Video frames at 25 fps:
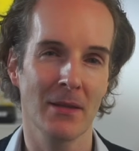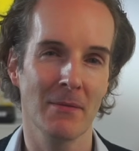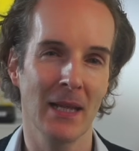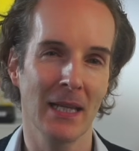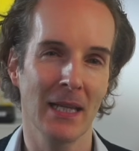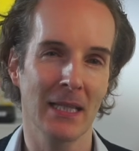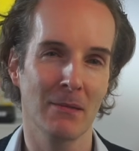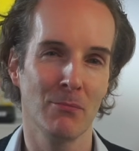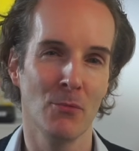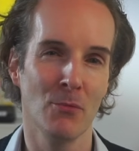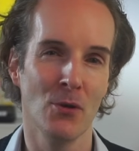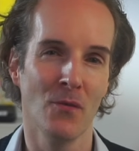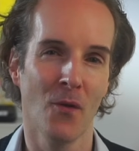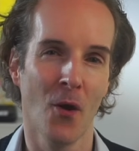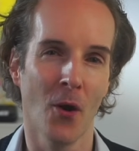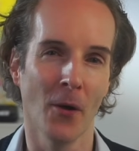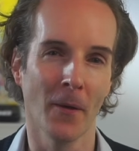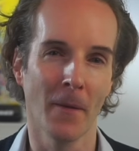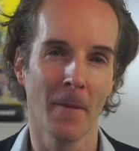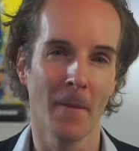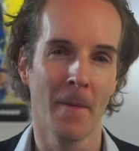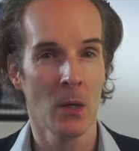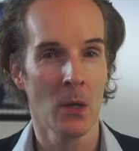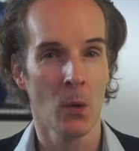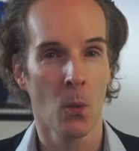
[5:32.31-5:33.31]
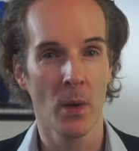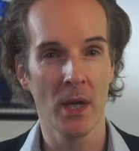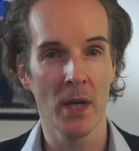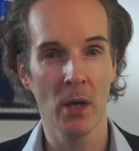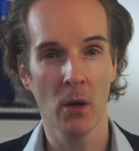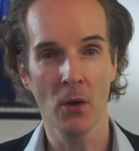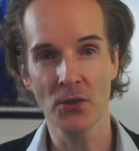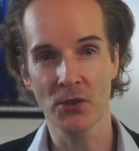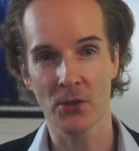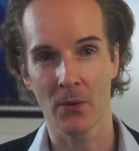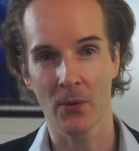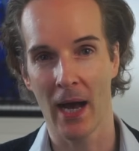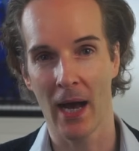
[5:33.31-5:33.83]
Let's move on. We
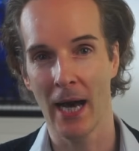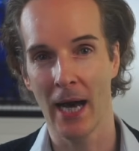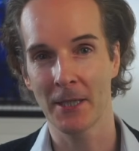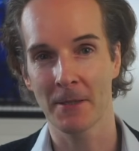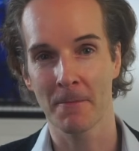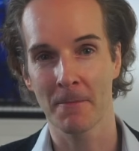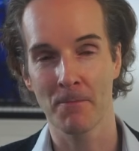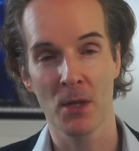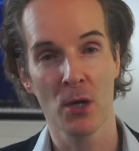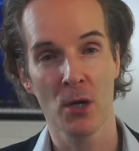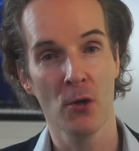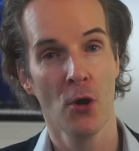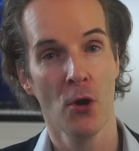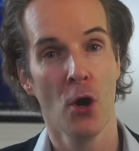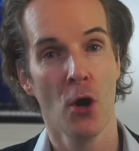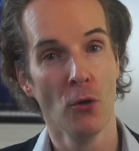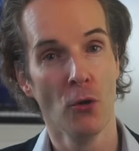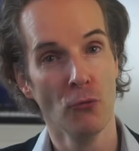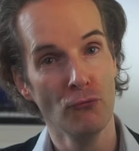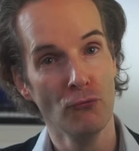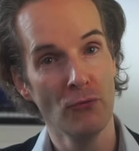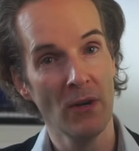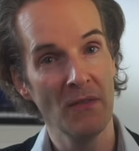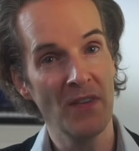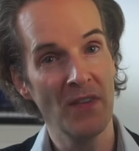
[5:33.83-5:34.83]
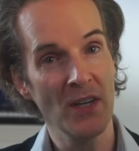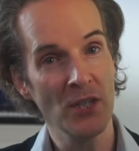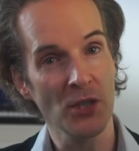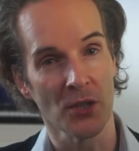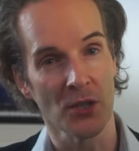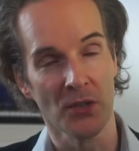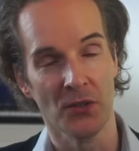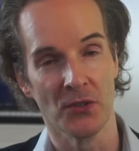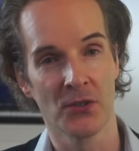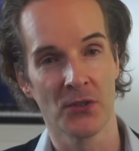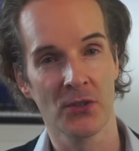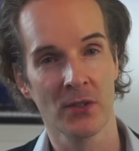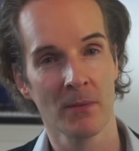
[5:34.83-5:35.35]
also had
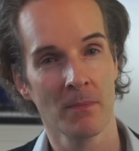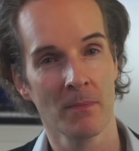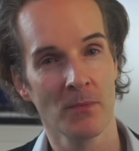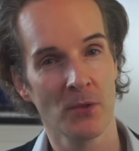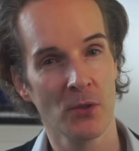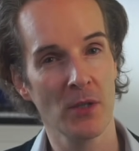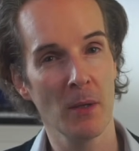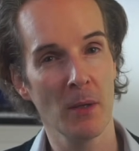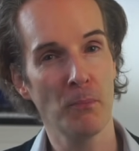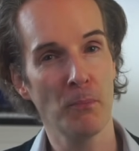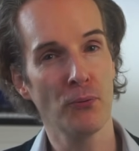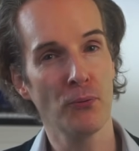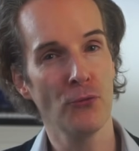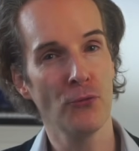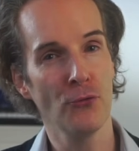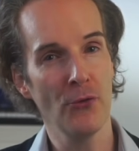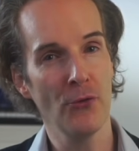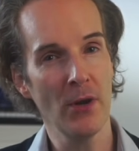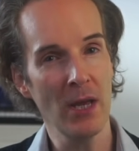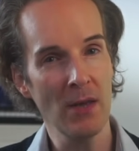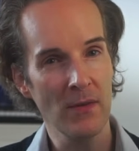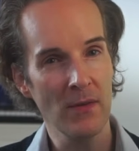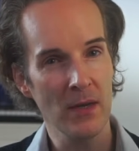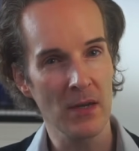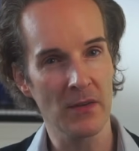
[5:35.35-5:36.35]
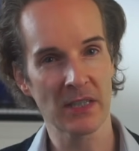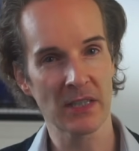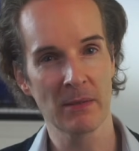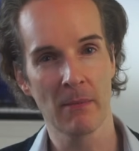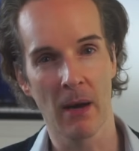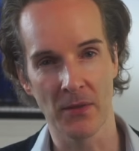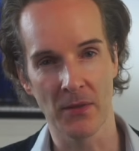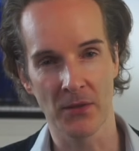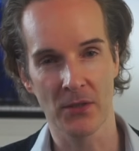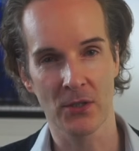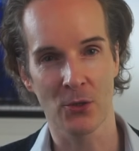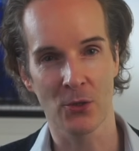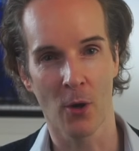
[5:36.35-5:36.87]
revisions to the previous
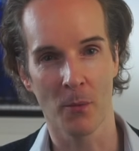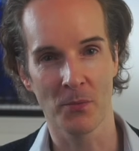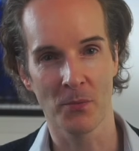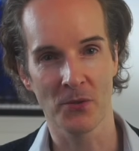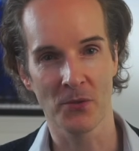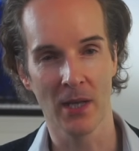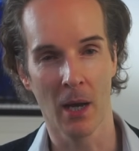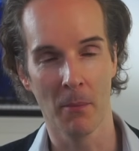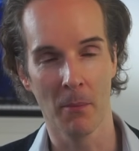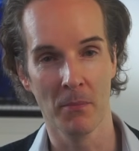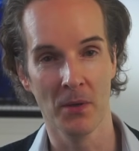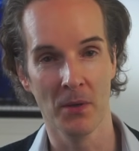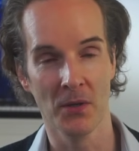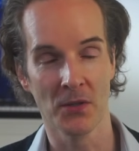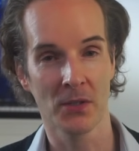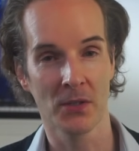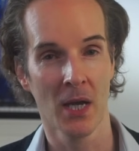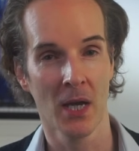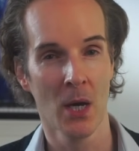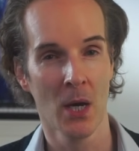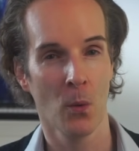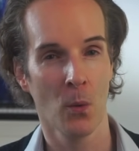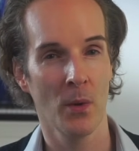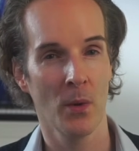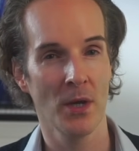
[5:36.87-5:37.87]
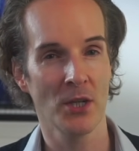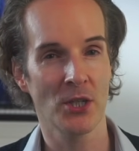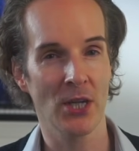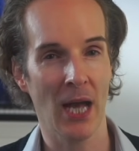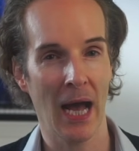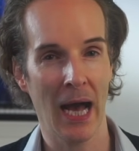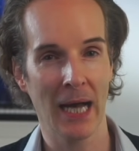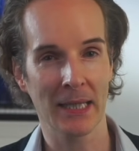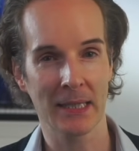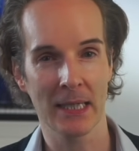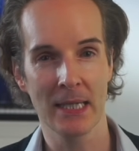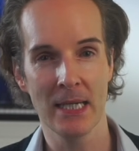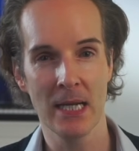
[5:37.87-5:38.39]
month's jobs numbers, which
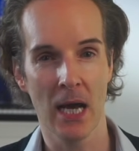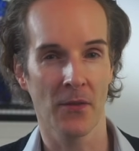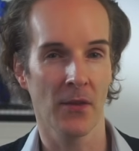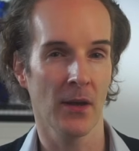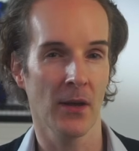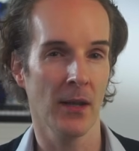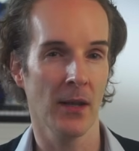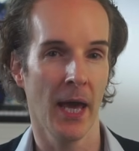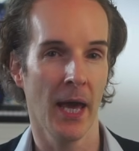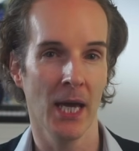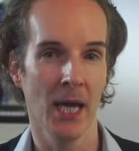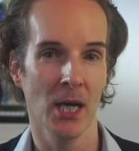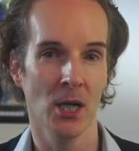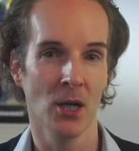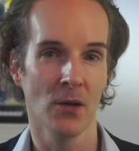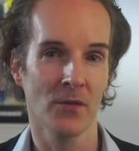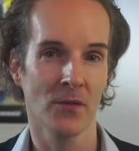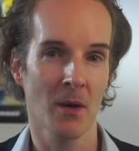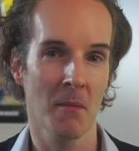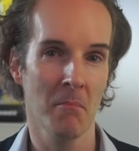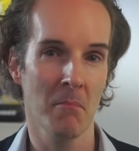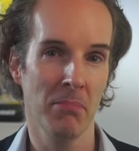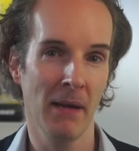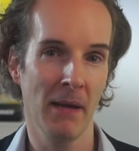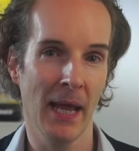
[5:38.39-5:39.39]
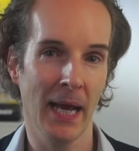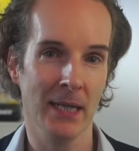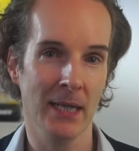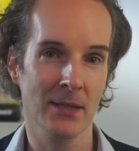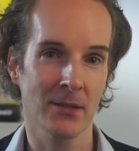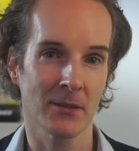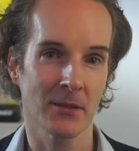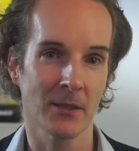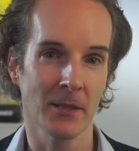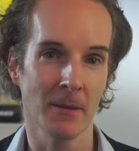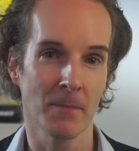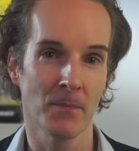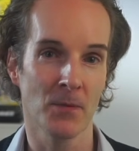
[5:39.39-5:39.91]
add another layer of
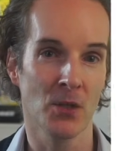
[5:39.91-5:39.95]
complexity.